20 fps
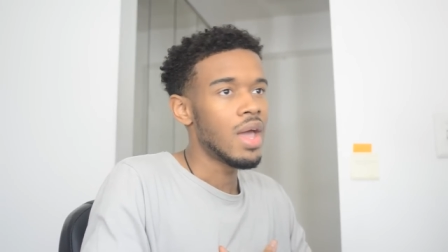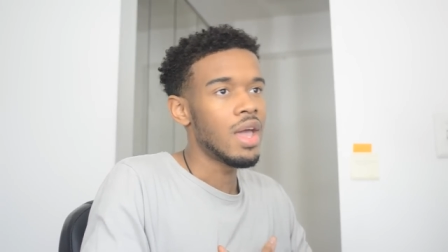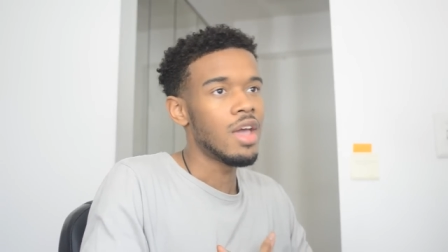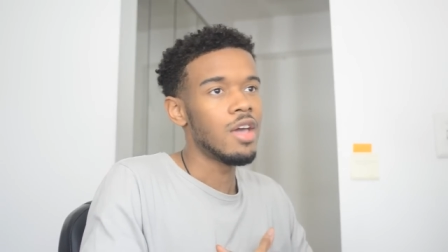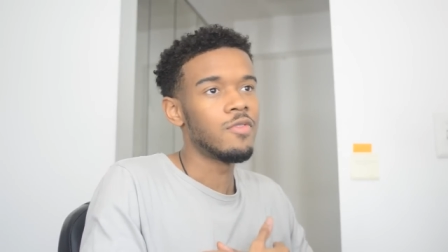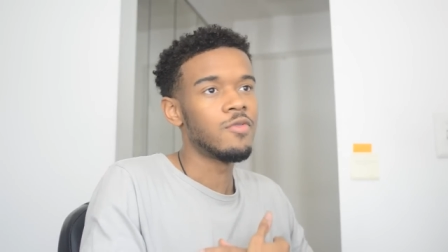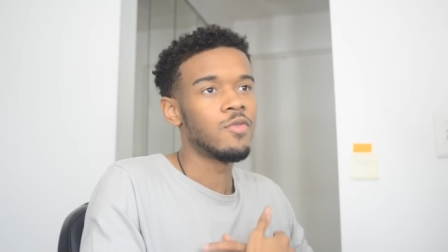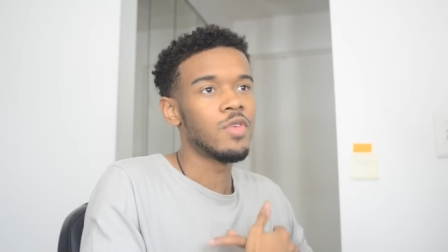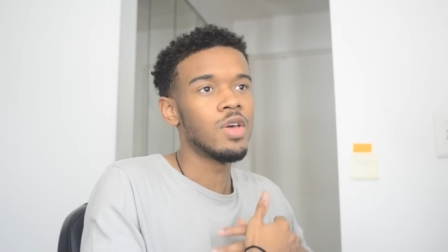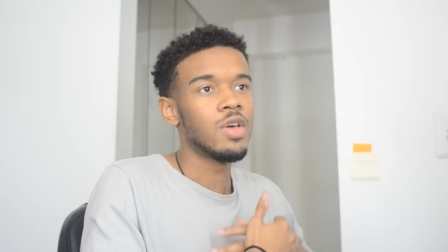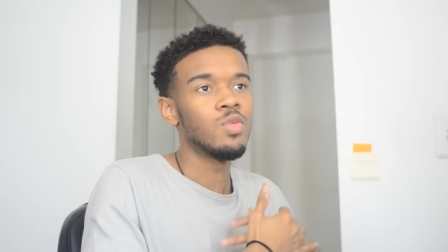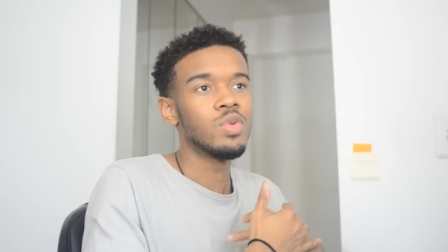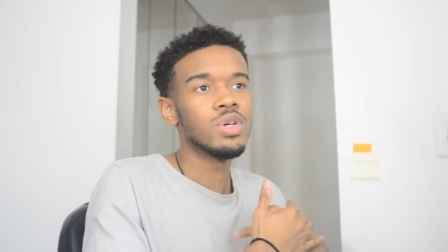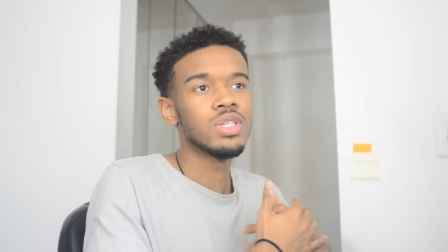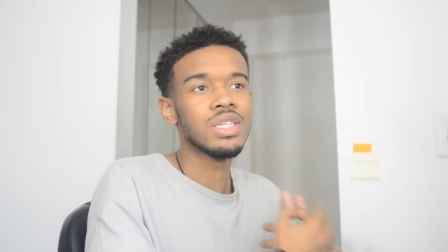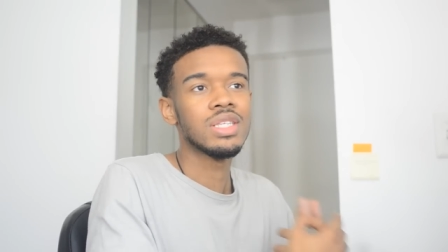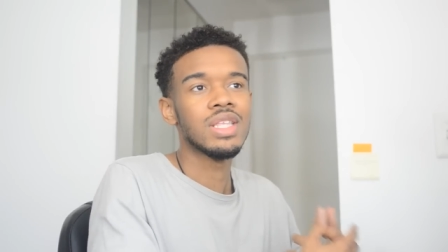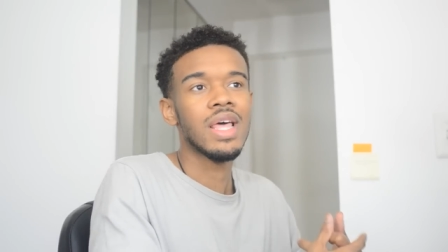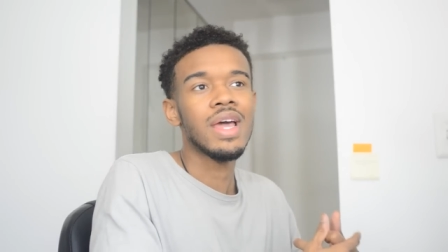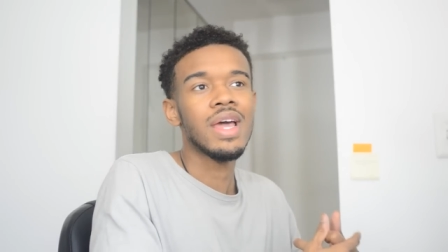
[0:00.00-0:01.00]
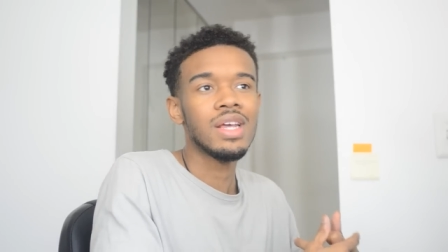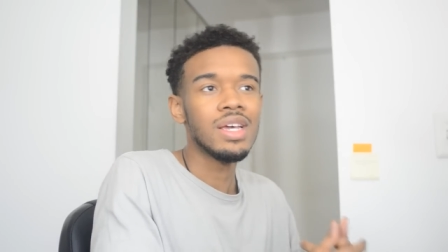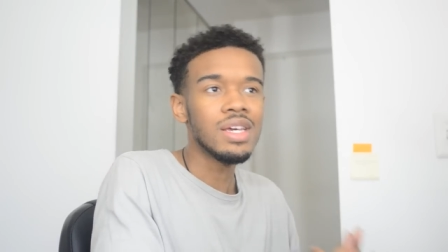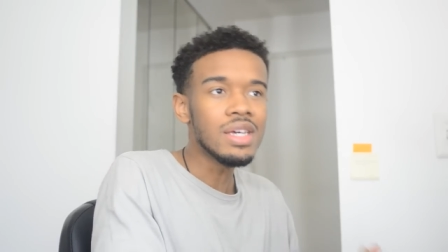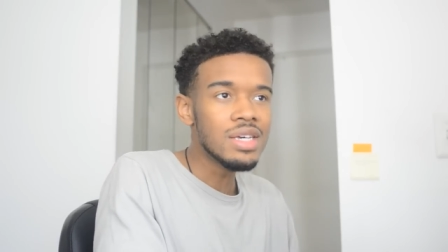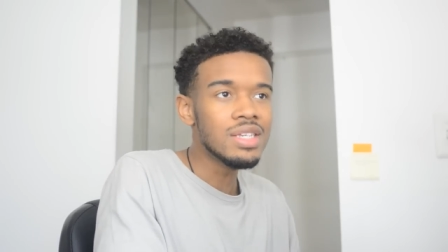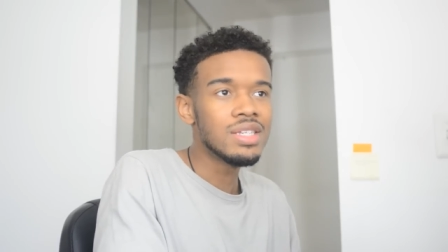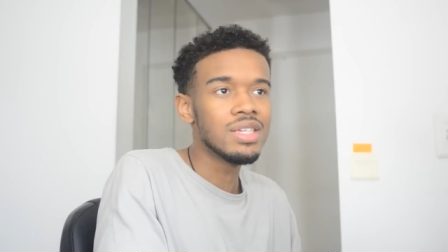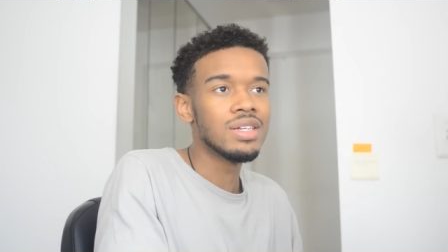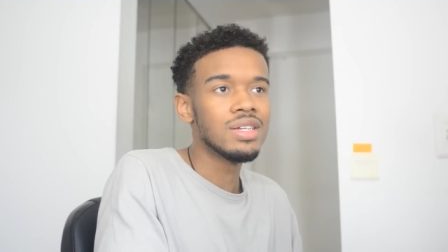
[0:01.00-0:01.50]
If it was that
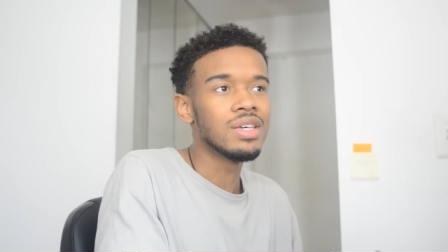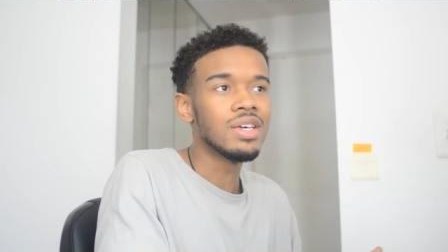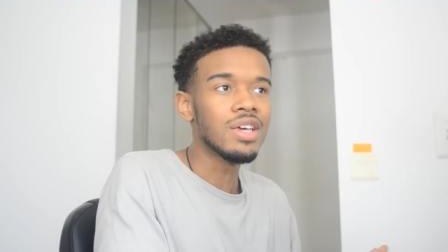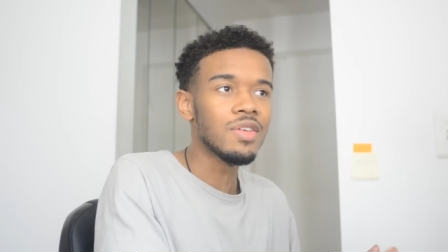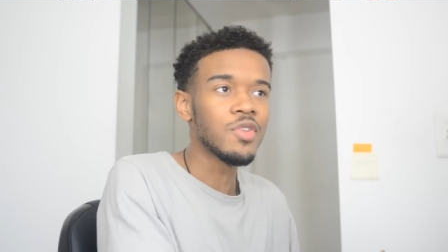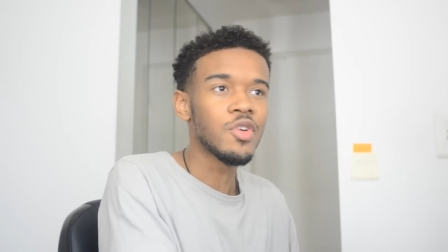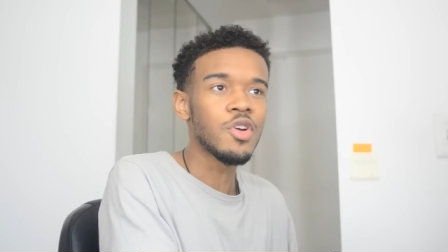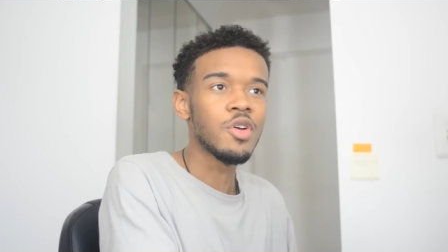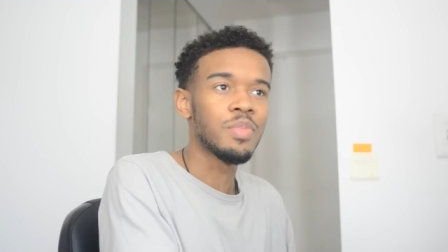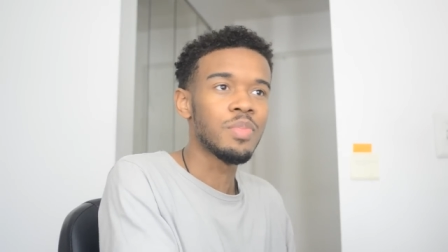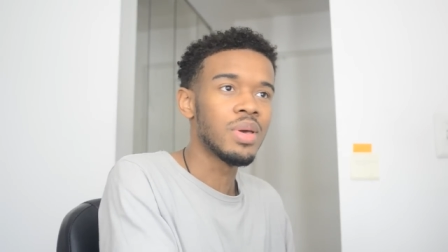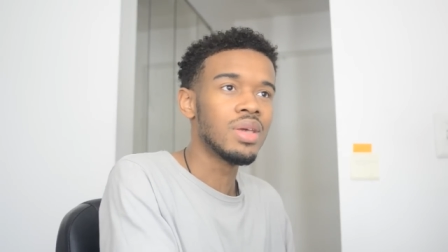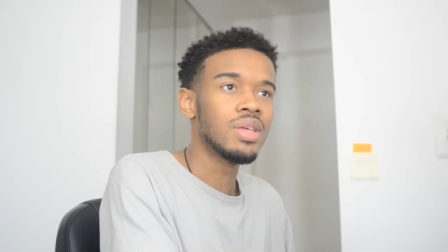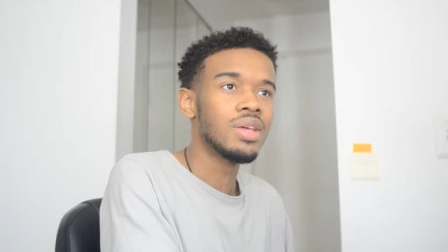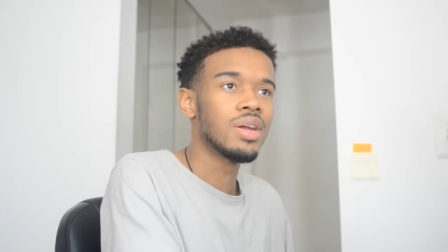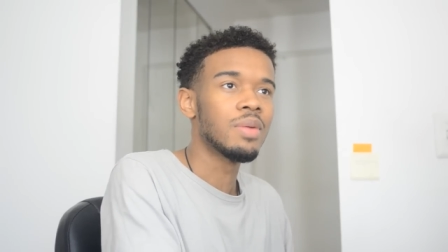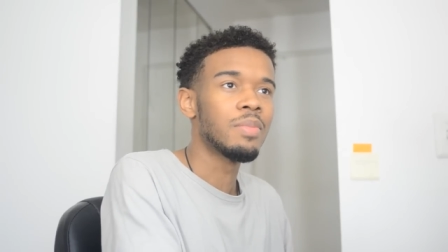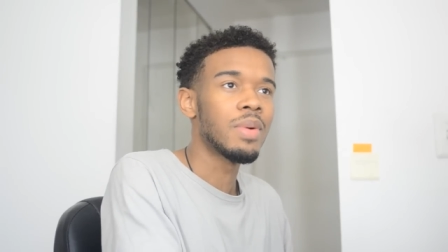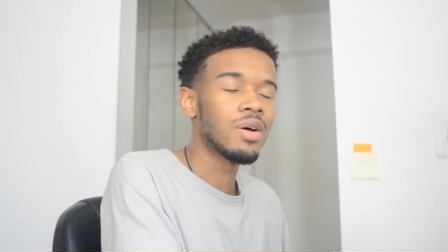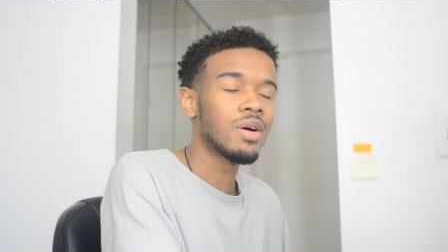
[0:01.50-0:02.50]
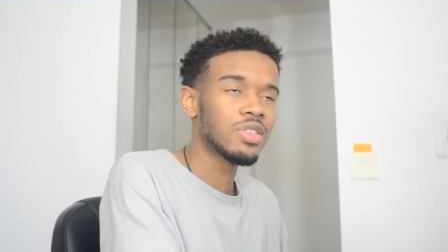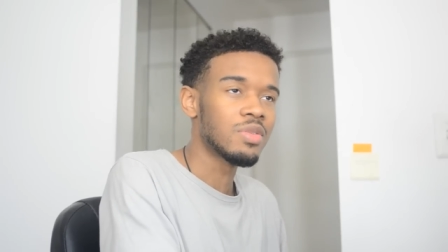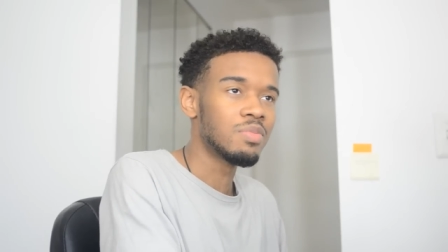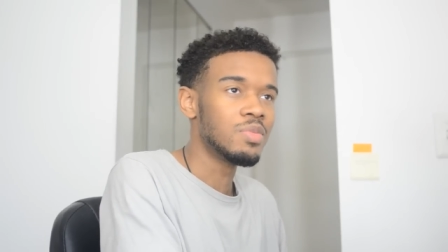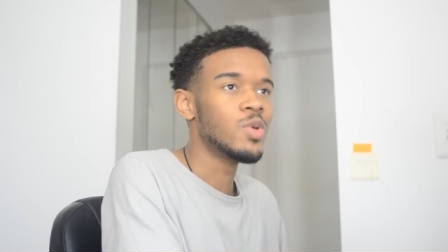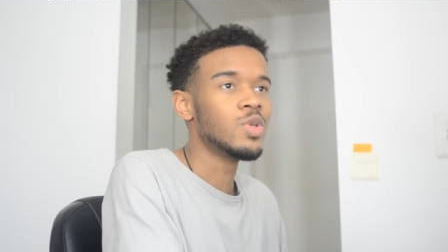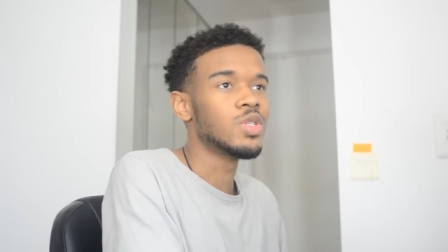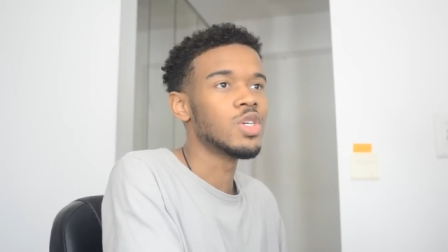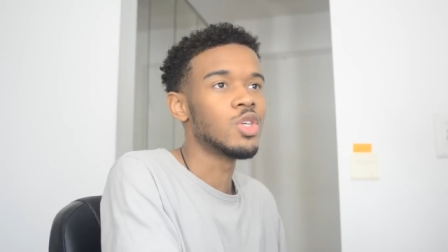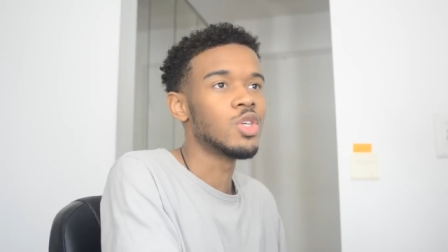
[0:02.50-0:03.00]
easy to give your opinion about the
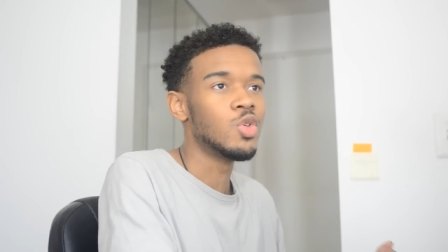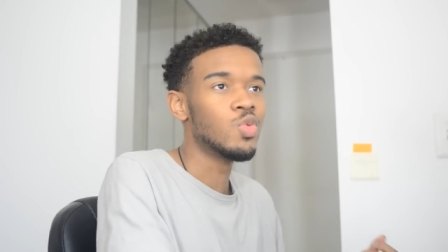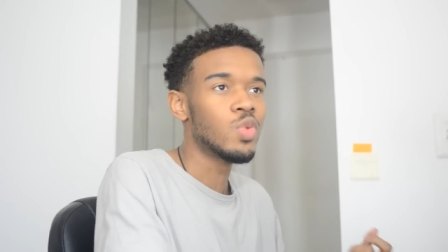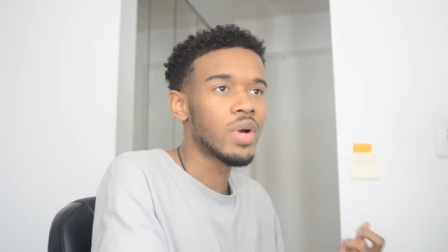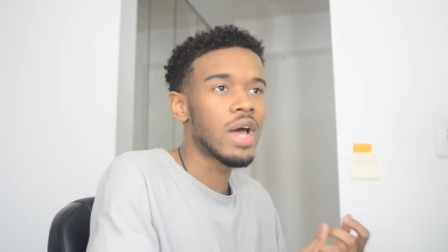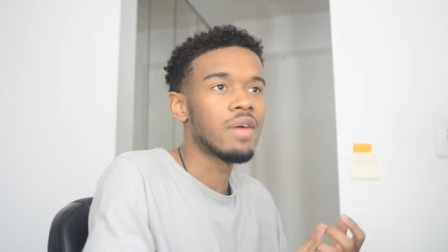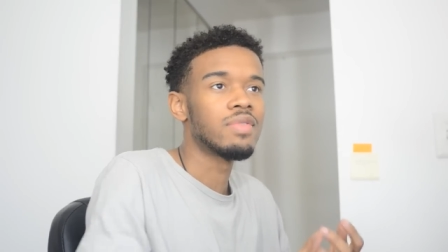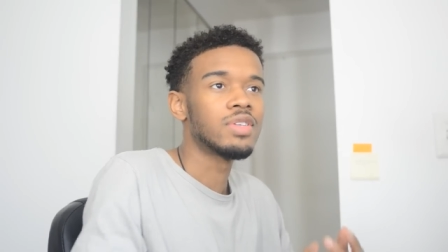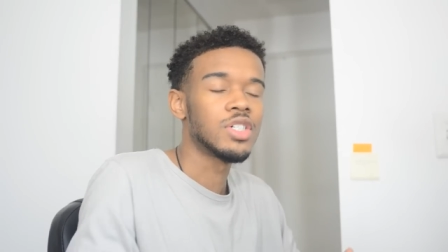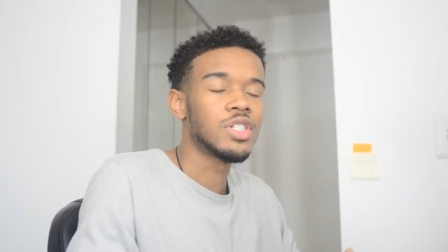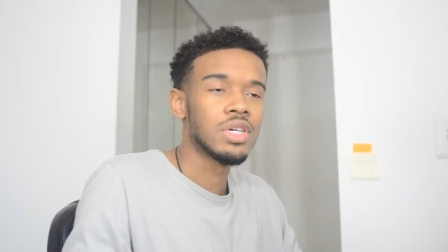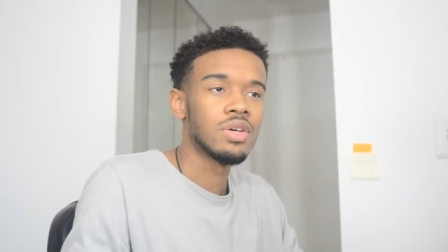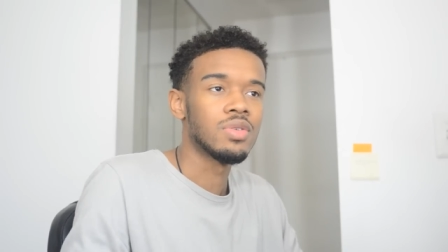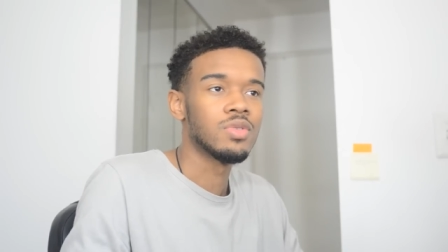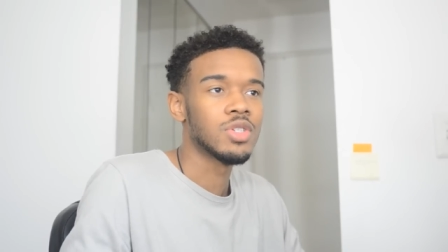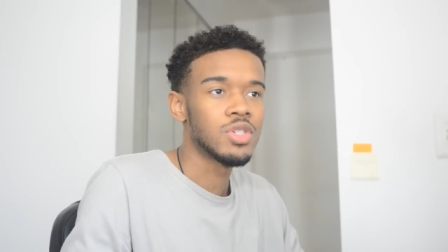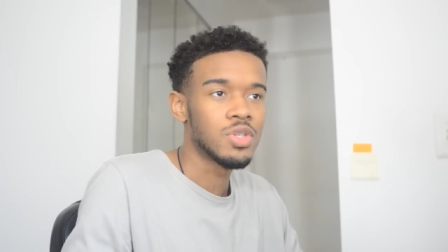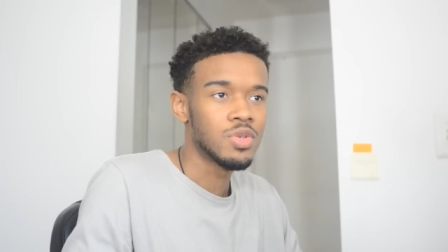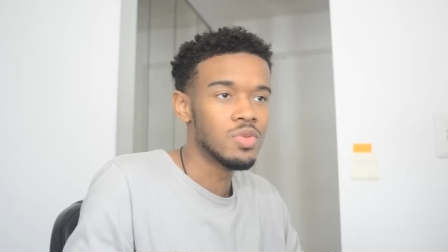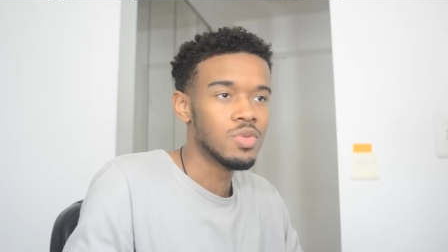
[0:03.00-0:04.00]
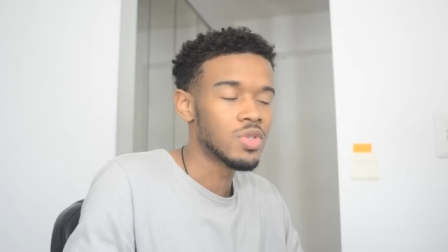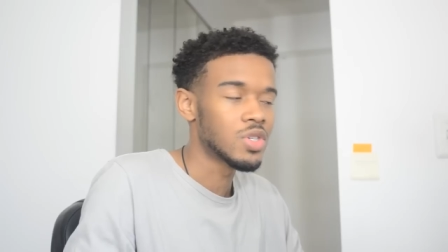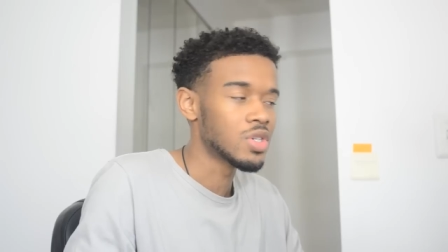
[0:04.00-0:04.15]
music, you would have a channel too.